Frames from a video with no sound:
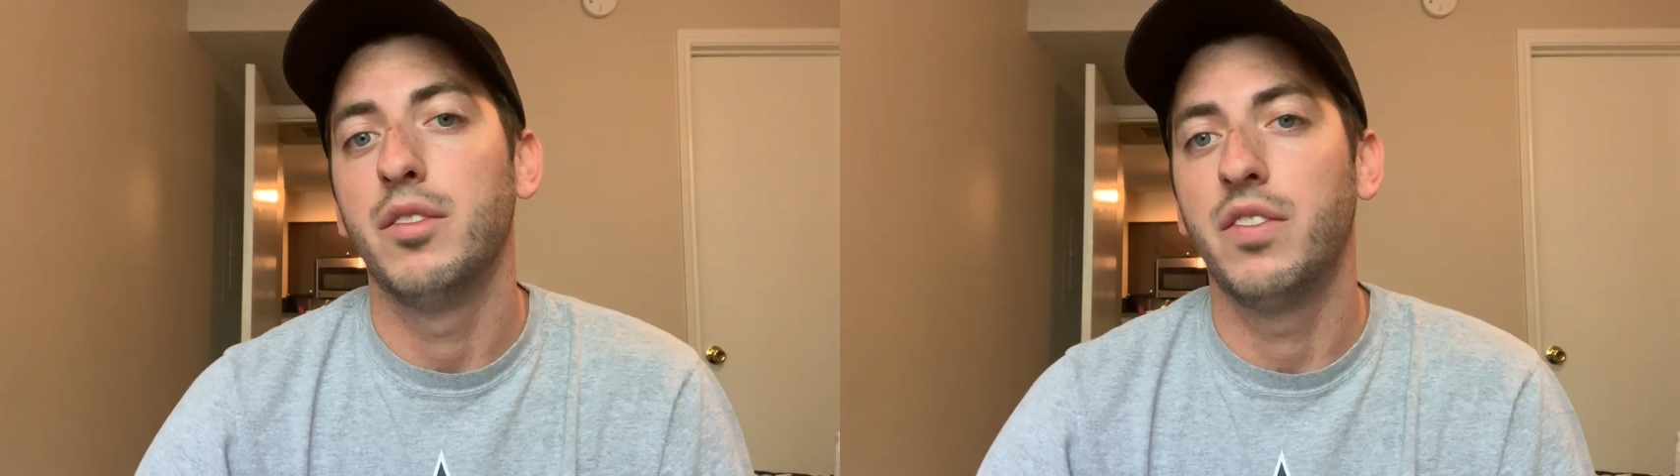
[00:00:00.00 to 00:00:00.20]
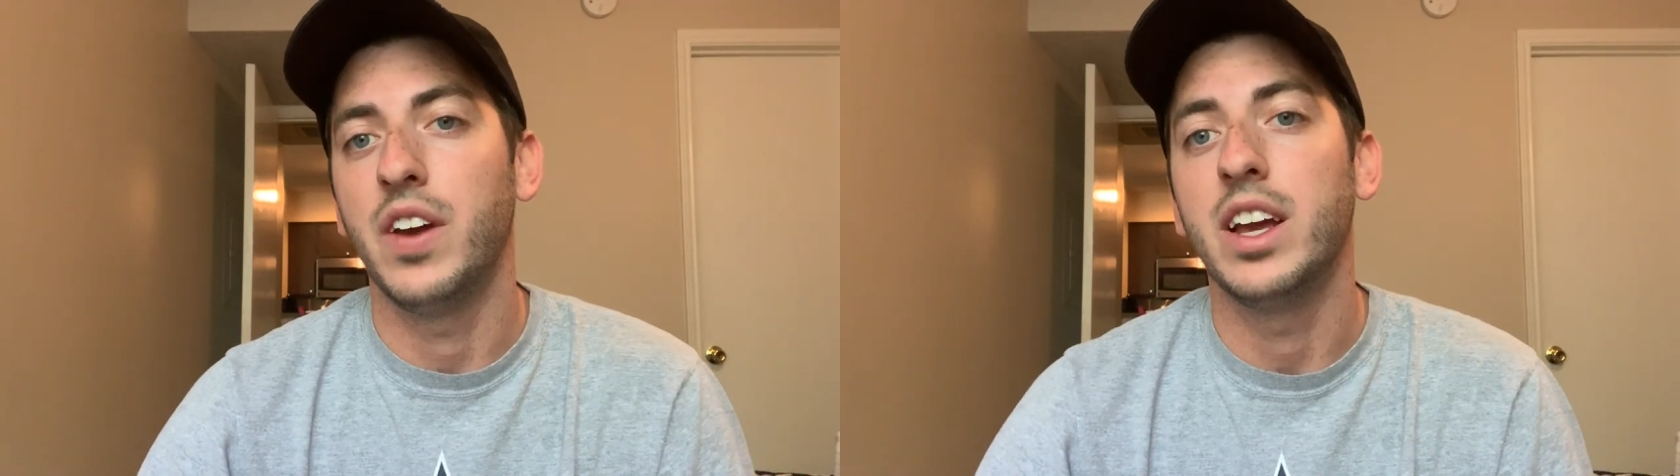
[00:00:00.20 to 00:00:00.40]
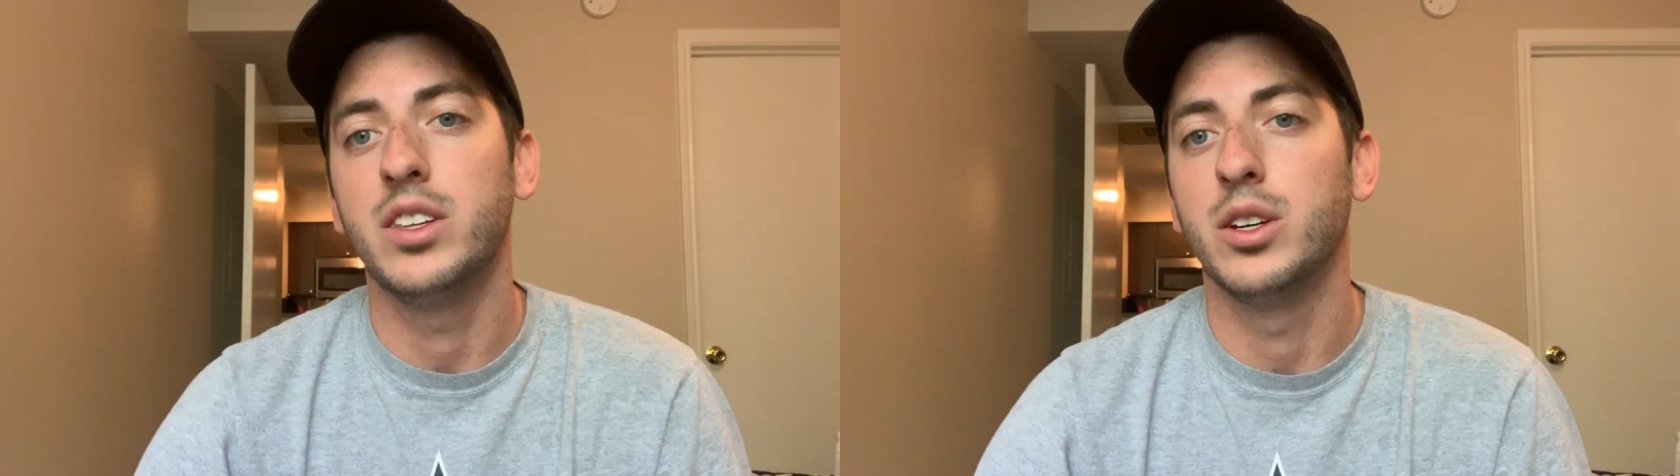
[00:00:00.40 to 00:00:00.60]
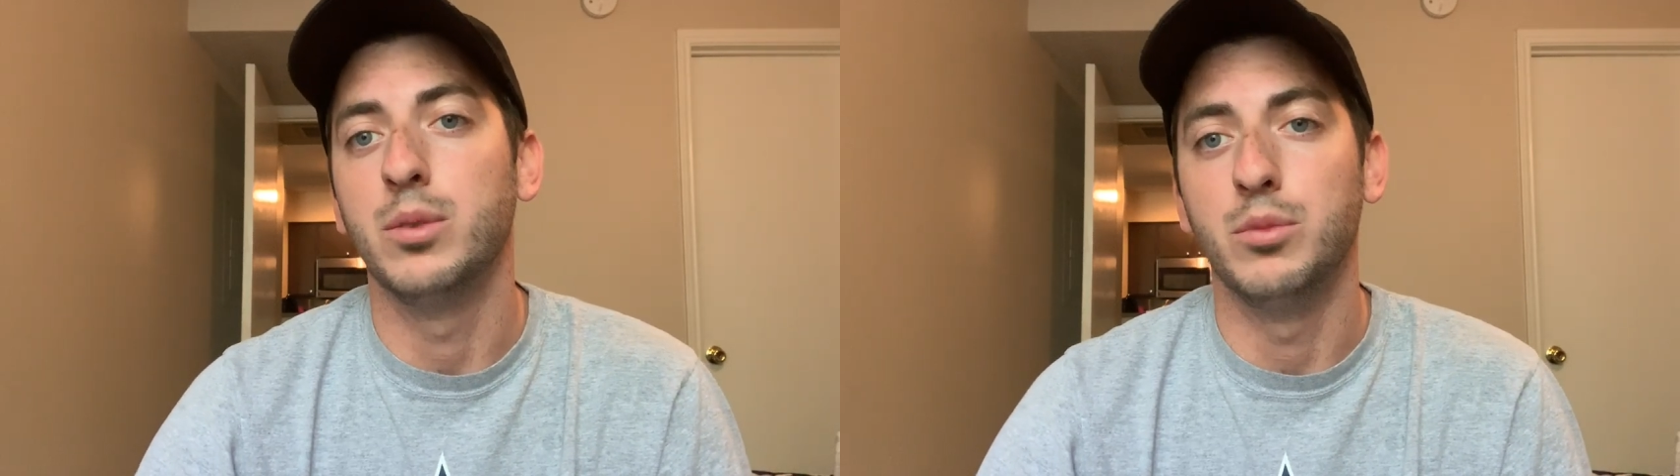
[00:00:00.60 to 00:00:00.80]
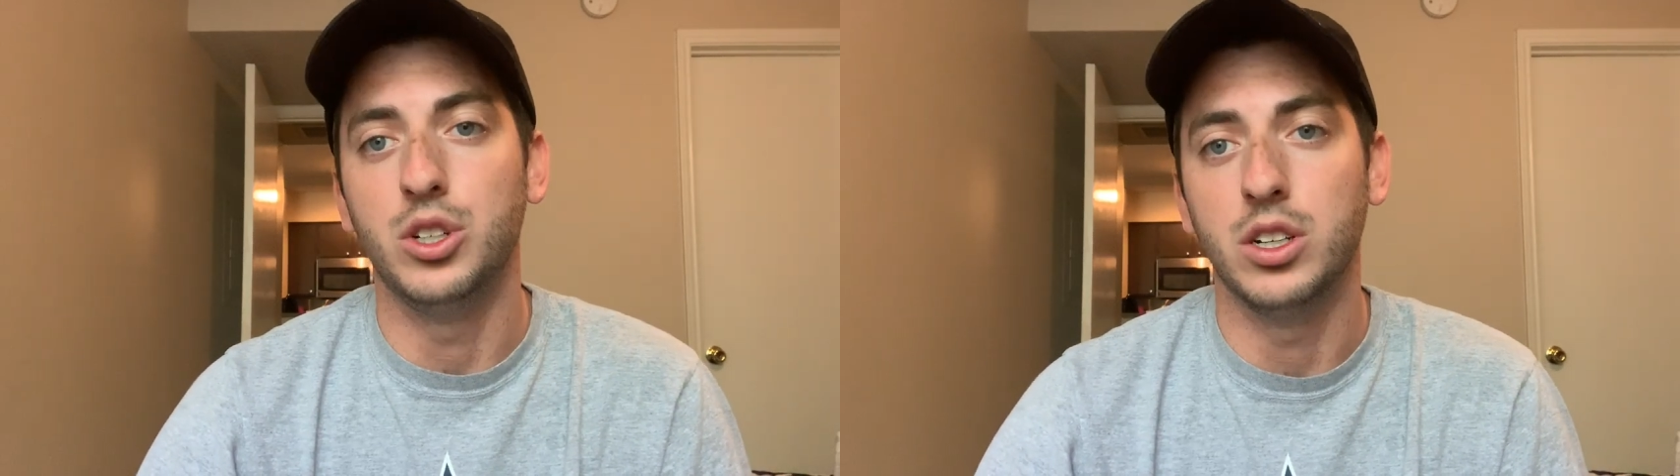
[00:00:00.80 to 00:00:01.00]

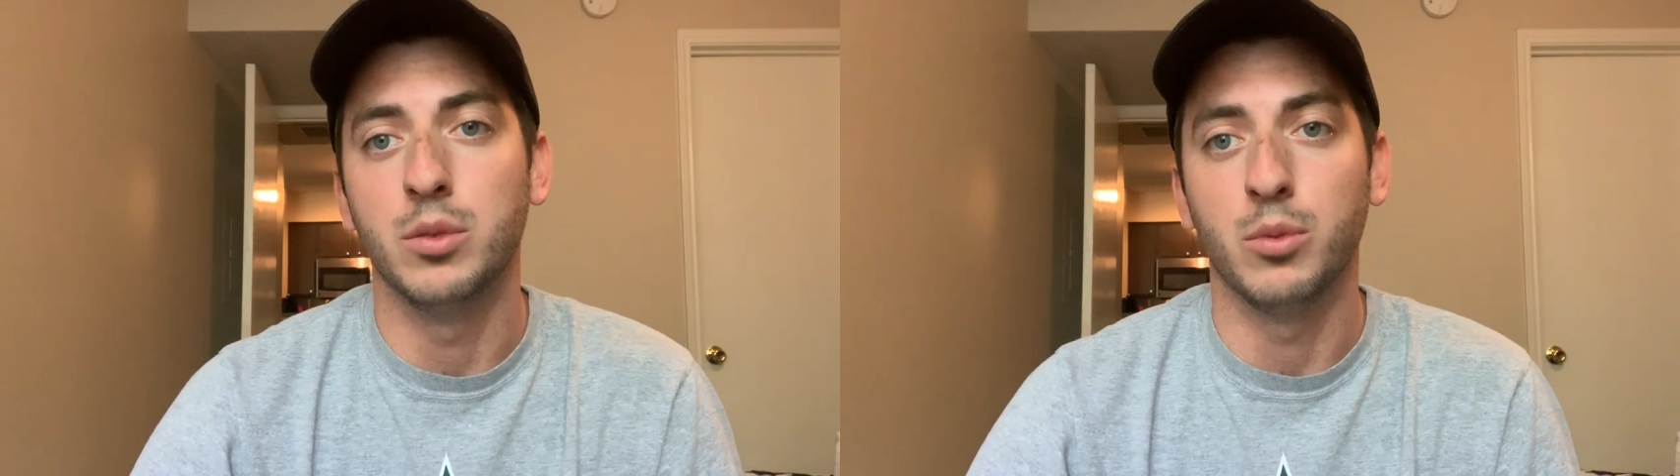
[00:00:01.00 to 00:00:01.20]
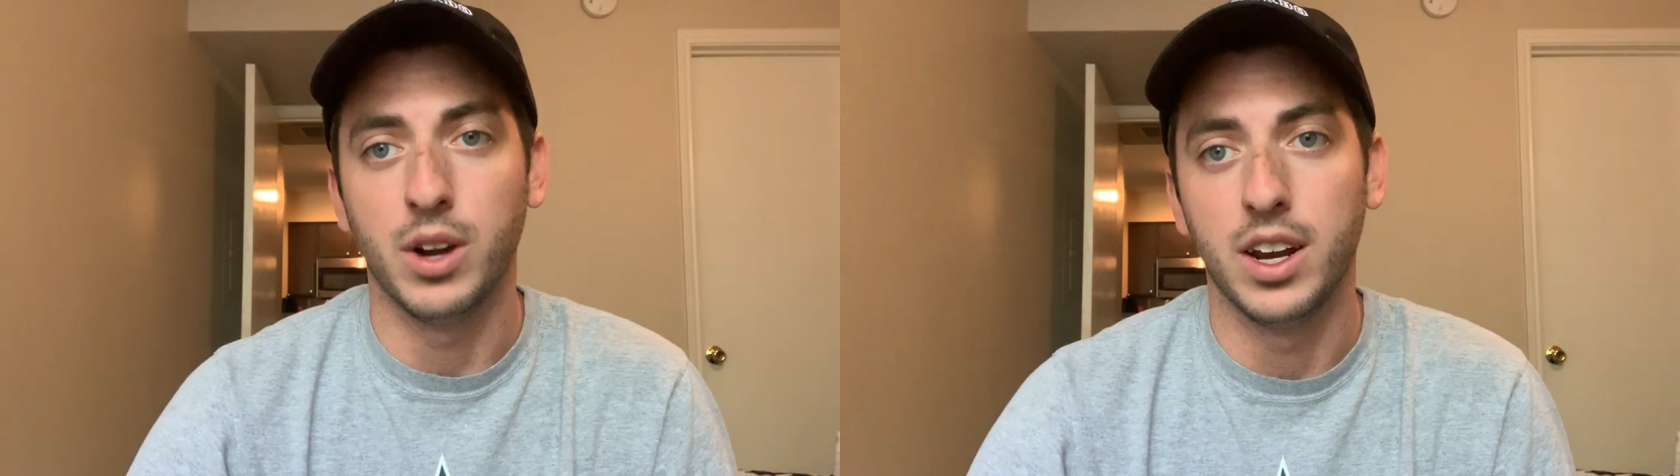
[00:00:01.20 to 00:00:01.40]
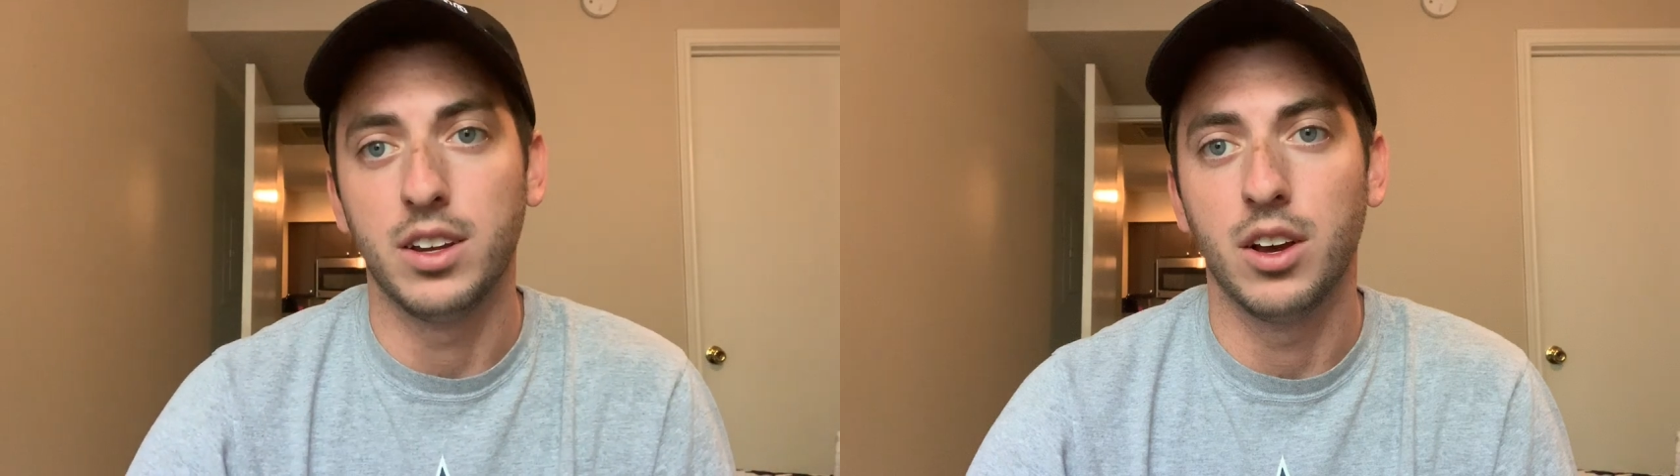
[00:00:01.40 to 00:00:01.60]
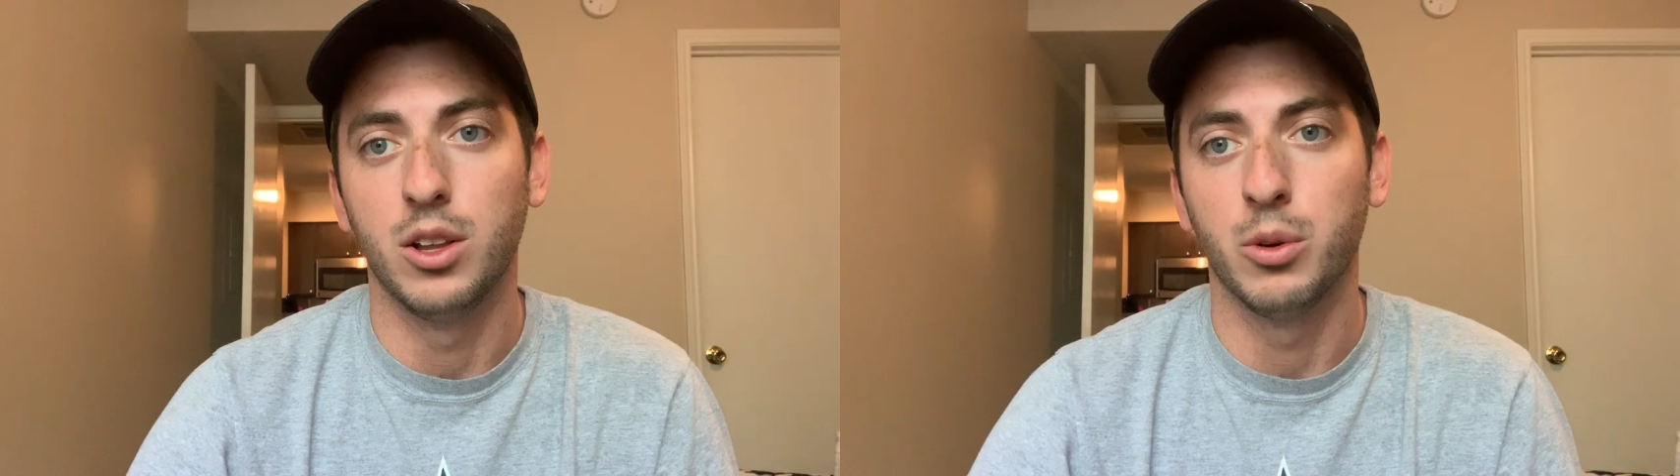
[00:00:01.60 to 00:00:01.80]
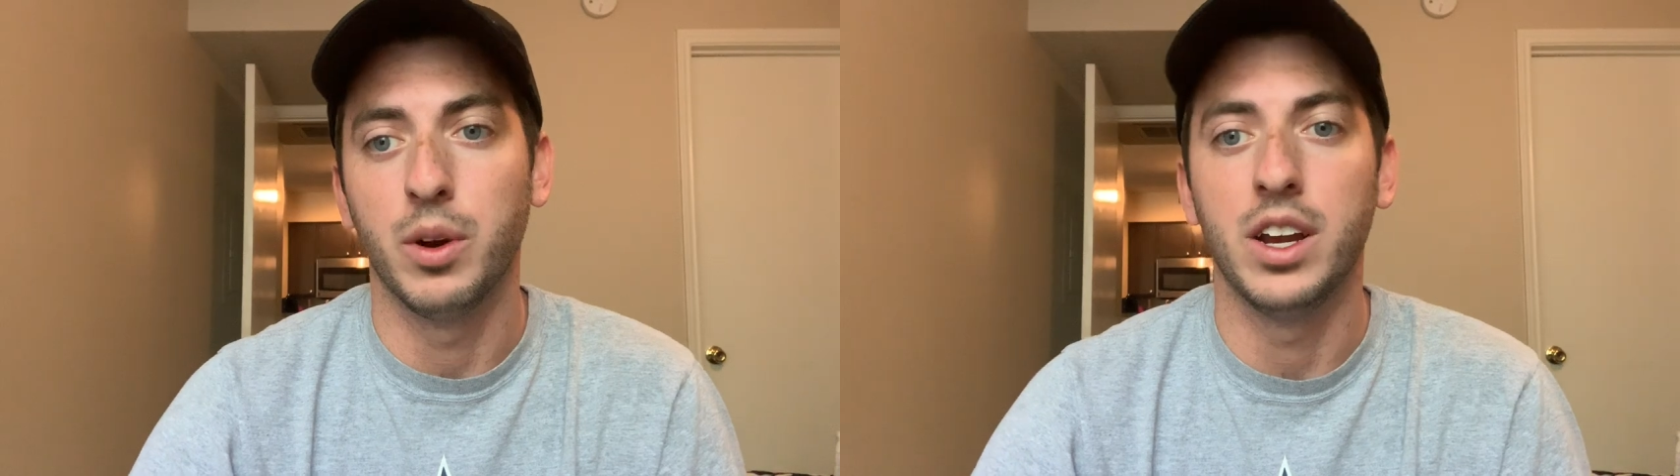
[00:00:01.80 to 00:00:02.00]
Phantom Gym Red
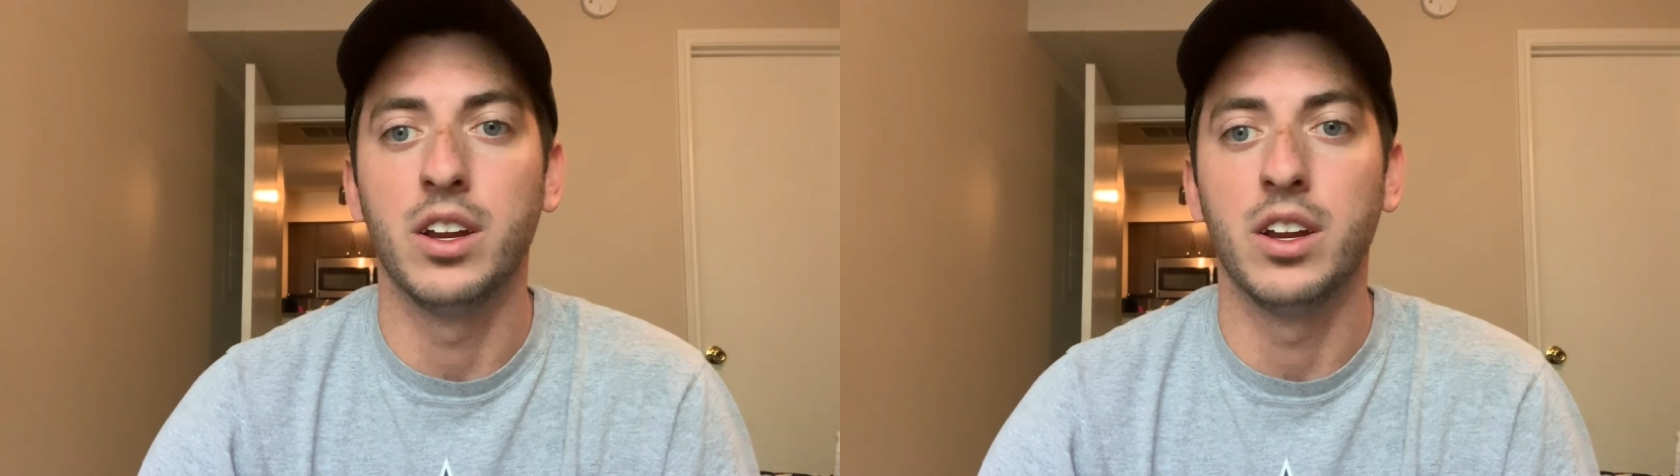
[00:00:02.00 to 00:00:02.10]
colorway.